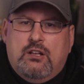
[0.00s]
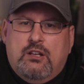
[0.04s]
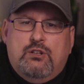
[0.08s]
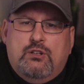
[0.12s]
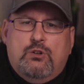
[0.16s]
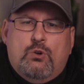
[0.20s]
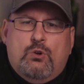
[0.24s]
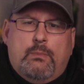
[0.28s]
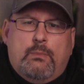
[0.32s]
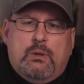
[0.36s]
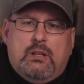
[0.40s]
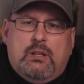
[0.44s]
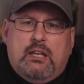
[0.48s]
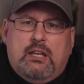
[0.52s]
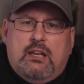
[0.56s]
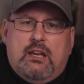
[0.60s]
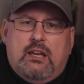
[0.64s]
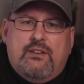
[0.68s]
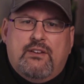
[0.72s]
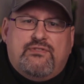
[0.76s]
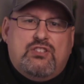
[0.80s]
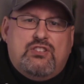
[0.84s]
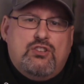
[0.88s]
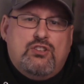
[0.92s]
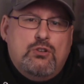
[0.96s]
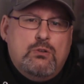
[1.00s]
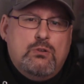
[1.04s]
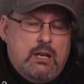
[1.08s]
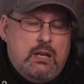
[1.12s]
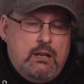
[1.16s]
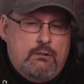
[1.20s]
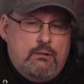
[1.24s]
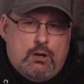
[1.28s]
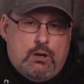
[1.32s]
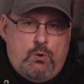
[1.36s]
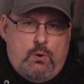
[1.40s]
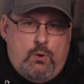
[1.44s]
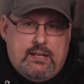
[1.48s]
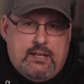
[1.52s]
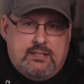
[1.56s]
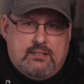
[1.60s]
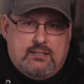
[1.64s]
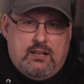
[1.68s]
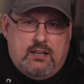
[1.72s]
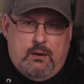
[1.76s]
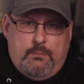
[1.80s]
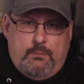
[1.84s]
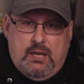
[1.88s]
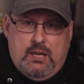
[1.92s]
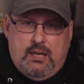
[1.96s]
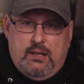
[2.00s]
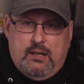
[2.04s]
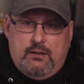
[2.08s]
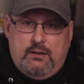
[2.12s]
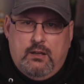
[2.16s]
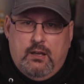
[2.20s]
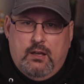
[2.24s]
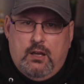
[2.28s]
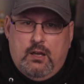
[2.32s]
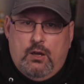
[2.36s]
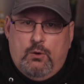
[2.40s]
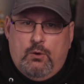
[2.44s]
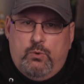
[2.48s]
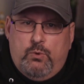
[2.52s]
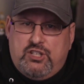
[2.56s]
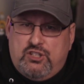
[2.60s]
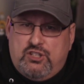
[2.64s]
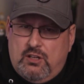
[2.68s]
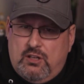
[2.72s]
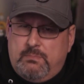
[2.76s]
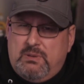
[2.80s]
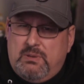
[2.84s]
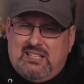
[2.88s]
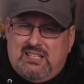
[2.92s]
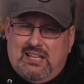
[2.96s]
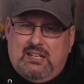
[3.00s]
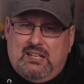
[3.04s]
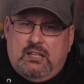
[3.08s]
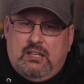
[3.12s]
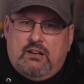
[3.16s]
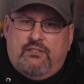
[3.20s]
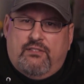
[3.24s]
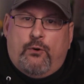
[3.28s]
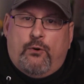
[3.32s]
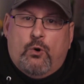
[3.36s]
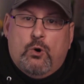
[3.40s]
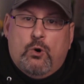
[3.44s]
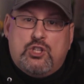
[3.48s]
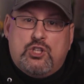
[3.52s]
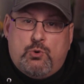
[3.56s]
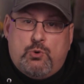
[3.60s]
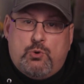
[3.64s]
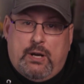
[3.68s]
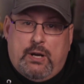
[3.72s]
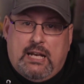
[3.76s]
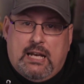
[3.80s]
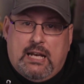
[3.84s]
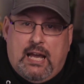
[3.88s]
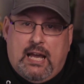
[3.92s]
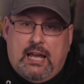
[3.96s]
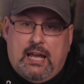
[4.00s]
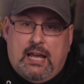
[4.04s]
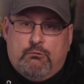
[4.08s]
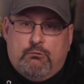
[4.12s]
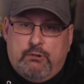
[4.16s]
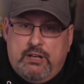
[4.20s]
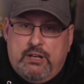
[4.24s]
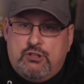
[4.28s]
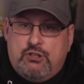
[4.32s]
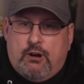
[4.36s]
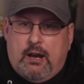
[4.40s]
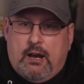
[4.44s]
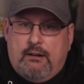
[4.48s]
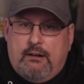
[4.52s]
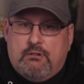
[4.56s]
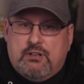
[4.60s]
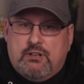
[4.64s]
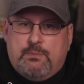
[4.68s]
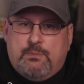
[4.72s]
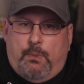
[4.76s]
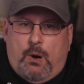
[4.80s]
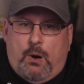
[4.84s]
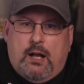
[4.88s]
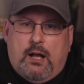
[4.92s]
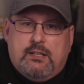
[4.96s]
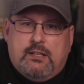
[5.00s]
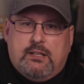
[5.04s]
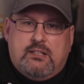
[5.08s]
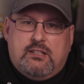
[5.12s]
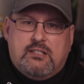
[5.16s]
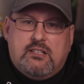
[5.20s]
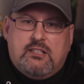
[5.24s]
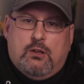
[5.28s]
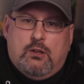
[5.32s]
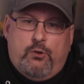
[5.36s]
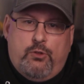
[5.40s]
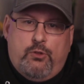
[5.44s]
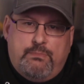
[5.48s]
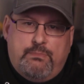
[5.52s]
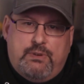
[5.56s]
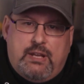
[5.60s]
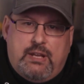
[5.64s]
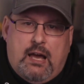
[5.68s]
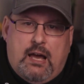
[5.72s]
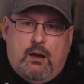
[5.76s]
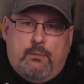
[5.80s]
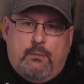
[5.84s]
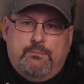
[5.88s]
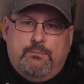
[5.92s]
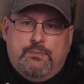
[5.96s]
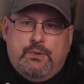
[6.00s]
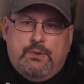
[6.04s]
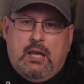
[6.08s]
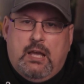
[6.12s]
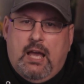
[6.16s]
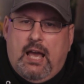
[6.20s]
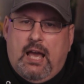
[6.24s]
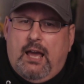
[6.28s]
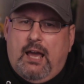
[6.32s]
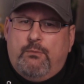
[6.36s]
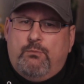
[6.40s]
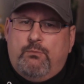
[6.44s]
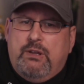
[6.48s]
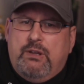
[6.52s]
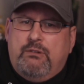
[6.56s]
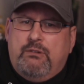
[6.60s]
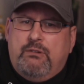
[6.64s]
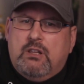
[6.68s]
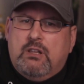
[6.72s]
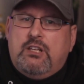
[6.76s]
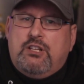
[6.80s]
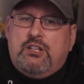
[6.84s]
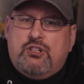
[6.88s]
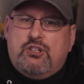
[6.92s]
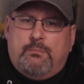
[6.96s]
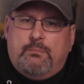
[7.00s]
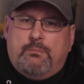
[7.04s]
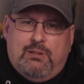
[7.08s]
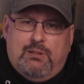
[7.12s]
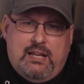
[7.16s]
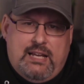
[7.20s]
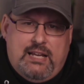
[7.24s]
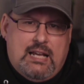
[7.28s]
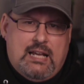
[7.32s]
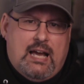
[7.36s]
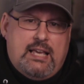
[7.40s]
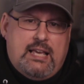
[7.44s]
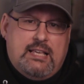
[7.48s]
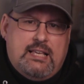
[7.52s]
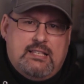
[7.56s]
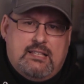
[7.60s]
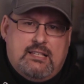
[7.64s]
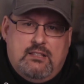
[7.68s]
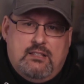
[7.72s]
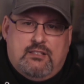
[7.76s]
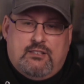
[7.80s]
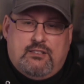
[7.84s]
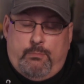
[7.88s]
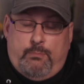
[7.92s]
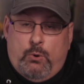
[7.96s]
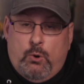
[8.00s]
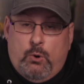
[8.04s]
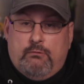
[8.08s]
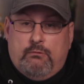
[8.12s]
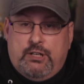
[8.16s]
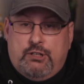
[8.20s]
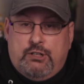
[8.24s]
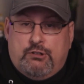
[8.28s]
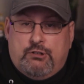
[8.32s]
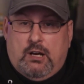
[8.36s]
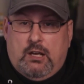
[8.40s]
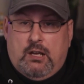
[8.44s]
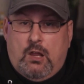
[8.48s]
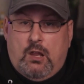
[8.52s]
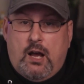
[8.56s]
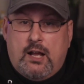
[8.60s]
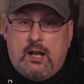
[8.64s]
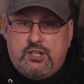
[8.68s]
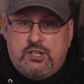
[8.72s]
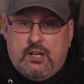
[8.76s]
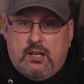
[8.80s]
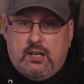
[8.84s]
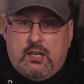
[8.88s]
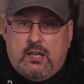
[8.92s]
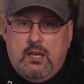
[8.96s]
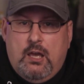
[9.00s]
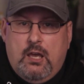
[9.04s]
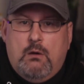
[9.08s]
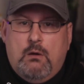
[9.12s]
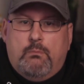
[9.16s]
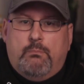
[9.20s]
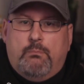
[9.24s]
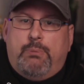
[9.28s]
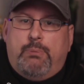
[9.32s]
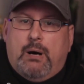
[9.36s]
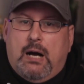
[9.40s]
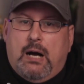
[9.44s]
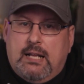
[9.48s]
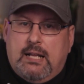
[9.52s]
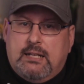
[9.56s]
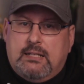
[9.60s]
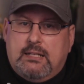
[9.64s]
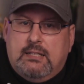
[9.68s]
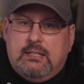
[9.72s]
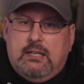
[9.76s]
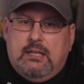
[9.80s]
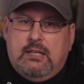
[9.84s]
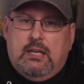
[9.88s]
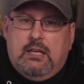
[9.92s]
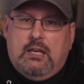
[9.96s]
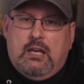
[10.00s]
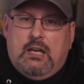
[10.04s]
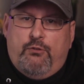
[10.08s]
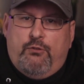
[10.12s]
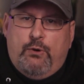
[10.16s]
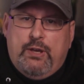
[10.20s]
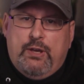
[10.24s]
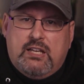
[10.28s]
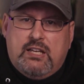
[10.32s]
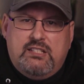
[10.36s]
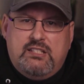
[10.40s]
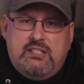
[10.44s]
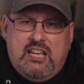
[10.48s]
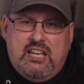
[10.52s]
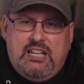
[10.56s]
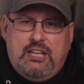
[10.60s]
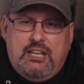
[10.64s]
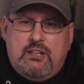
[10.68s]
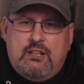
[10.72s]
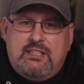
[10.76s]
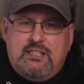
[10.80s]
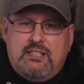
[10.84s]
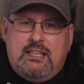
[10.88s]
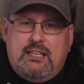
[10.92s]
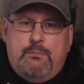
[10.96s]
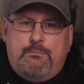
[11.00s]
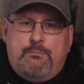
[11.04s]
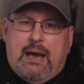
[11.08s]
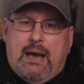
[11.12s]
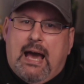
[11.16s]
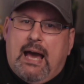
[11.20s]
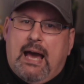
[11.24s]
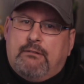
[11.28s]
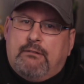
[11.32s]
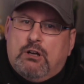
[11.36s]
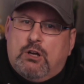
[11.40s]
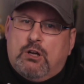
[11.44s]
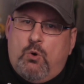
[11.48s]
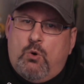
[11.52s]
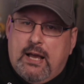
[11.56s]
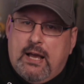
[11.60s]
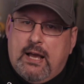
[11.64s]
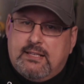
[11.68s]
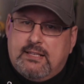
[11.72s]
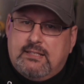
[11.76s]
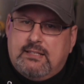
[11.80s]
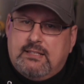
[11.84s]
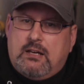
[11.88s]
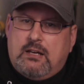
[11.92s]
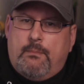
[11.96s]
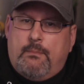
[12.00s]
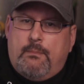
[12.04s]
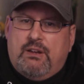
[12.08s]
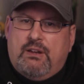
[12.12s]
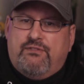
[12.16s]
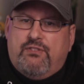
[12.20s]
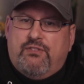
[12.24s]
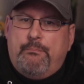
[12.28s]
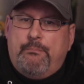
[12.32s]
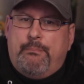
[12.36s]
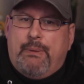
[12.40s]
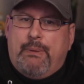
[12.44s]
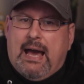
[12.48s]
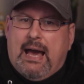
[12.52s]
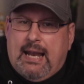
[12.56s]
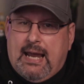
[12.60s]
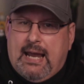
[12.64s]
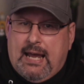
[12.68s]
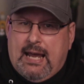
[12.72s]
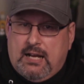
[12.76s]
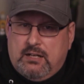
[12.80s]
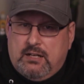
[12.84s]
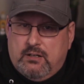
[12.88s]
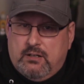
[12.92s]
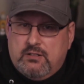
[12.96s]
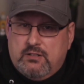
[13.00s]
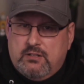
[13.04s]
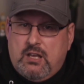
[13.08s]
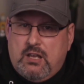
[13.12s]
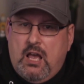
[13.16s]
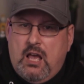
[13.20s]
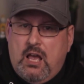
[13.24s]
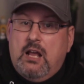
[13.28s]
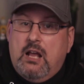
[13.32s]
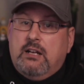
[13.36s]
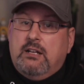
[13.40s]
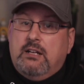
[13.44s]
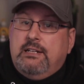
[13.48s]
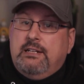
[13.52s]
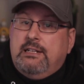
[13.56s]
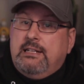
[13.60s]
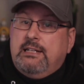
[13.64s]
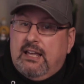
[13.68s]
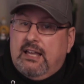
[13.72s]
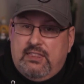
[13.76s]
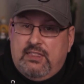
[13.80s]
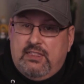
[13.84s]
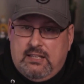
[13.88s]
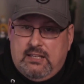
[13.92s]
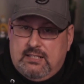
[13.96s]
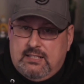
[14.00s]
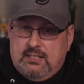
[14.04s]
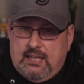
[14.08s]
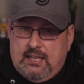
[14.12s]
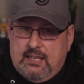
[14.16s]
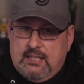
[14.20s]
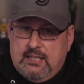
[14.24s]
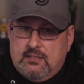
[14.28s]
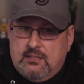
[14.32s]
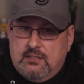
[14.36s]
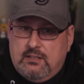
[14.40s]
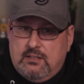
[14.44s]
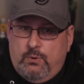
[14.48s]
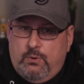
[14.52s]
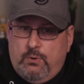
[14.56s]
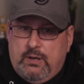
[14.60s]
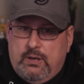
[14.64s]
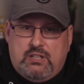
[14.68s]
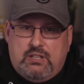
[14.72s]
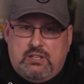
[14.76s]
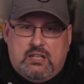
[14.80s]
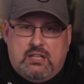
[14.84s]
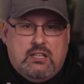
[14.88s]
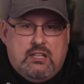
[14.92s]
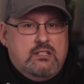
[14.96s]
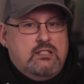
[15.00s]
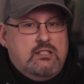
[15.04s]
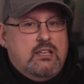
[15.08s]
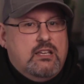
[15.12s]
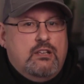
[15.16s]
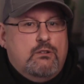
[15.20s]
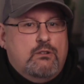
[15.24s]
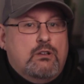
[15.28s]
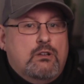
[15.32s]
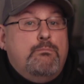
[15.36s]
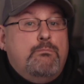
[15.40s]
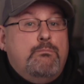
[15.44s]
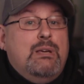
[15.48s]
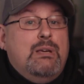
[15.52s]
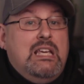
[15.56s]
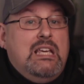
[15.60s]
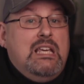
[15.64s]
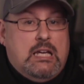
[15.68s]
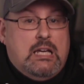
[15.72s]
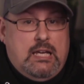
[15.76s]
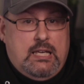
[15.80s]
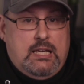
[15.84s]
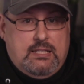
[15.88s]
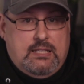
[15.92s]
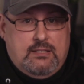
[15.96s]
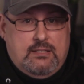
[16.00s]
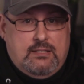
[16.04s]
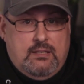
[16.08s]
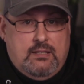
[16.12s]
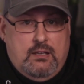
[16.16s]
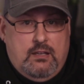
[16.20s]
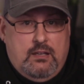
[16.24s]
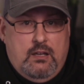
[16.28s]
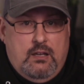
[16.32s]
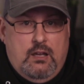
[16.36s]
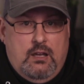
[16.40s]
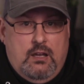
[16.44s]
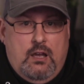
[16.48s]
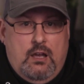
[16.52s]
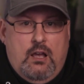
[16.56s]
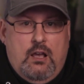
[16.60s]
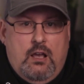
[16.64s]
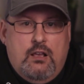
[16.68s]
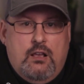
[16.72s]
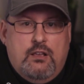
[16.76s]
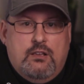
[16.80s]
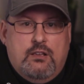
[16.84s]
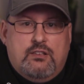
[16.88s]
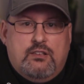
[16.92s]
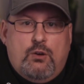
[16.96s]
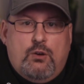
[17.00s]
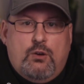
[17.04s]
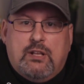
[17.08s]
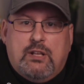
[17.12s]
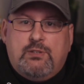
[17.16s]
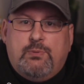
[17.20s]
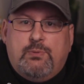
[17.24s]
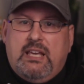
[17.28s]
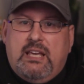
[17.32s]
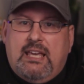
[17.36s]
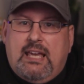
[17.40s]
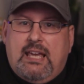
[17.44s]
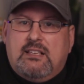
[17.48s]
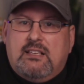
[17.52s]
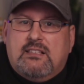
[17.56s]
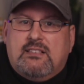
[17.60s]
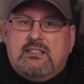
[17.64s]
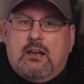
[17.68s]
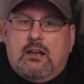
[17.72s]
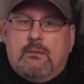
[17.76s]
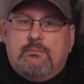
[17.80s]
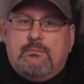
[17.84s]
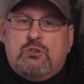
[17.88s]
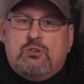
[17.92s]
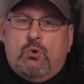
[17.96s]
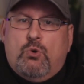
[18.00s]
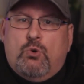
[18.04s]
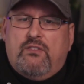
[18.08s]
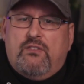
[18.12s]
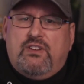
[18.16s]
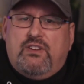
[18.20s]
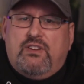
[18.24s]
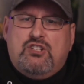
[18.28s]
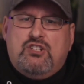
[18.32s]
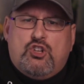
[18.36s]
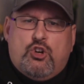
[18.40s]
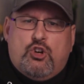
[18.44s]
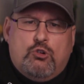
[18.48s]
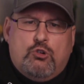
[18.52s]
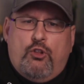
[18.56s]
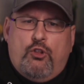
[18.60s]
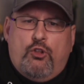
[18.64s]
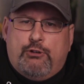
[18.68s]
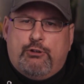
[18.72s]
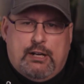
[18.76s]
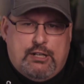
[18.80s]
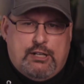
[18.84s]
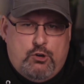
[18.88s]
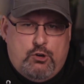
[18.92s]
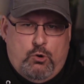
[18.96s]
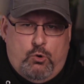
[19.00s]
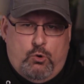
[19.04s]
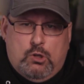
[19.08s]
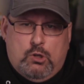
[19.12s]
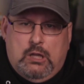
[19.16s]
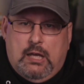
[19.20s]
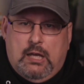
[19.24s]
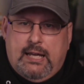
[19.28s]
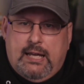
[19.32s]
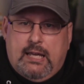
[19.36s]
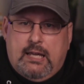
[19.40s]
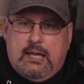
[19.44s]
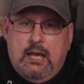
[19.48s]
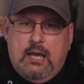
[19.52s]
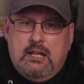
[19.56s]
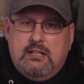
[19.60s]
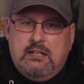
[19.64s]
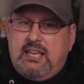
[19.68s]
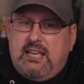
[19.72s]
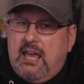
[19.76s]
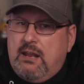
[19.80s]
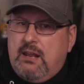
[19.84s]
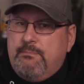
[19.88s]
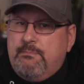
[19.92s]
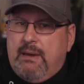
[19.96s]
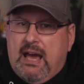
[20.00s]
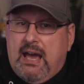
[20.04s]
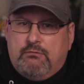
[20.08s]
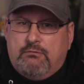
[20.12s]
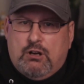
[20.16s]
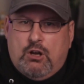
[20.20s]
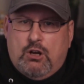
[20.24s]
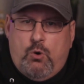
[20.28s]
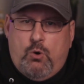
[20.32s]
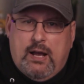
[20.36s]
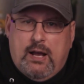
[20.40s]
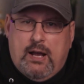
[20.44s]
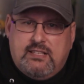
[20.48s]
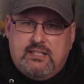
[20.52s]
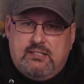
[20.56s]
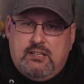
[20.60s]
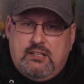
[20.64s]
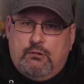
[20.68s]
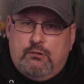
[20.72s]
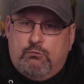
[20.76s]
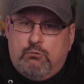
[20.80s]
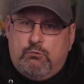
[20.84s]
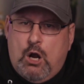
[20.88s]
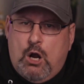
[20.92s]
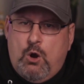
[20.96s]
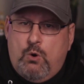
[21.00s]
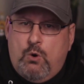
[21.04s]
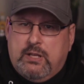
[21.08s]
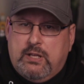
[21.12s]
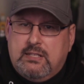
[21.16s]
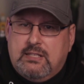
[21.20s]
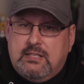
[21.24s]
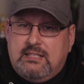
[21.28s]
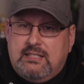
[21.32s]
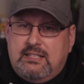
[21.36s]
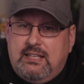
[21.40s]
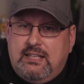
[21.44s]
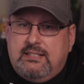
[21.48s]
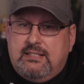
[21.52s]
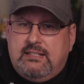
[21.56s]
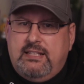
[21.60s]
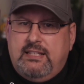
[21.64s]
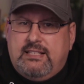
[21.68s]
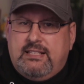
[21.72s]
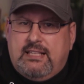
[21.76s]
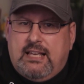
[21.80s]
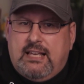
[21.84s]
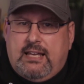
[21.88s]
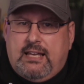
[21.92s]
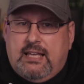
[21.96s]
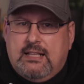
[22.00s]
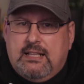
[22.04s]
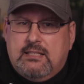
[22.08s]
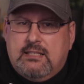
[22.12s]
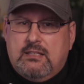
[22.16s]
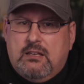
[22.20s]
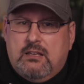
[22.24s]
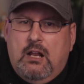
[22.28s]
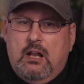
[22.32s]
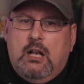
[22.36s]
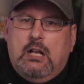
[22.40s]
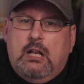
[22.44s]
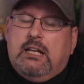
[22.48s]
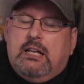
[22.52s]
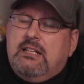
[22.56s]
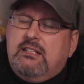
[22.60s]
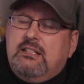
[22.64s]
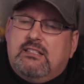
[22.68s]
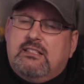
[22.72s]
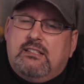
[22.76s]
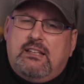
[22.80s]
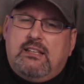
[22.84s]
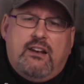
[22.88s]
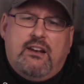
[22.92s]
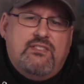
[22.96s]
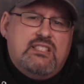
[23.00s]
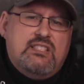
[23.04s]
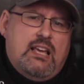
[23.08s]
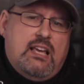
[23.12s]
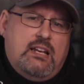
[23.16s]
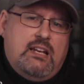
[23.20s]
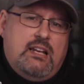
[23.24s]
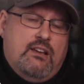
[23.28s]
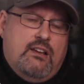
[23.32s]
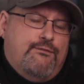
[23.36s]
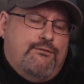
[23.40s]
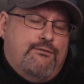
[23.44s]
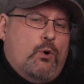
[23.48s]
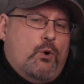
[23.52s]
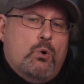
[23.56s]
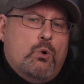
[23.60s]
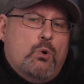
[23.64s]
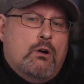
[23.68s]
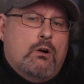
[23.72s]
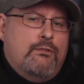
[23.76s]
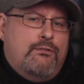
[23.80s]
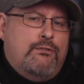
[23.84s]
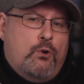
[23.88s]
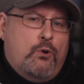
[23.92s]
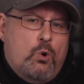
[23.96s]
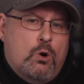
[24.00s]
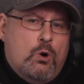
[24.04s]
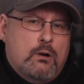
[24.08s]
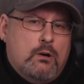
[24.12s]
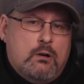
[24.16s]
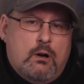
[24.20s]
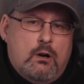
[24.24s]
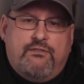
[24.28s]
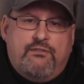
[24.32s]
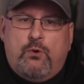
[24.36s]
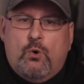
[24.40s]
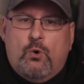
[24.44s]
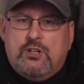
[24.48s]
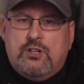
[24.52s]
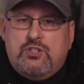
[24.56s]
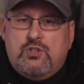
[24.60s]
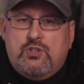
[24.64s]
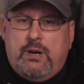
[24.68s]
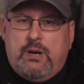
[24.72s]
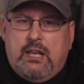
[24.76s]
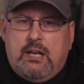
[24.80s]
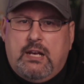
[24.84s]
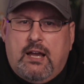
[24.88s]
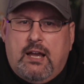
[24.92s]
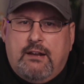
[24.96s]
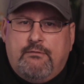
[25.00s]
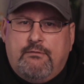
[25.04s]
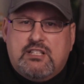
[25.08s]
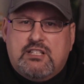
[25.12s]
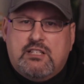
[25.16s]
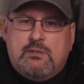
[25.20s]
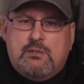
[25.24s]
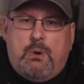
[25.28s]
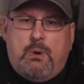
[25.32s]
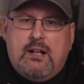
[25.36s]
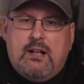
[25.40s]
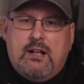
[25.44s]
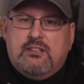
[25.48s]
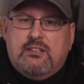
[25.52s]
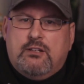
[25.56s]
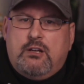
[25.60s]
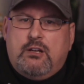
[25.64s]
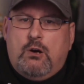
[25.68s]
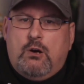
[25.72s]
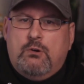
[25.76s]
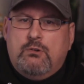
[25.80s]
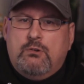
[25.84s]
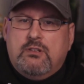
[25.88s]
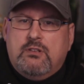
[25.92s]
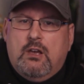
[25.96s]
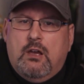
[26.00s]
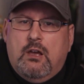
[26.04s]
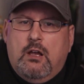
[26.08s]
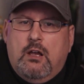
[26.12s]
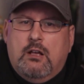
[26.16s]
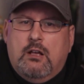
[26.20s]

Normally, if too many requests come in, we should be sending a 429 retry response to slow them down. And we really should play nice and support retry logic. But if we continue to see bad requests coming from bad actors, nothing says we have to continue to be nice. So once we get to some sort of internal threshold, like 10 bad requests in a row in 60 seconds, instead of sending 404 or 429 response codes,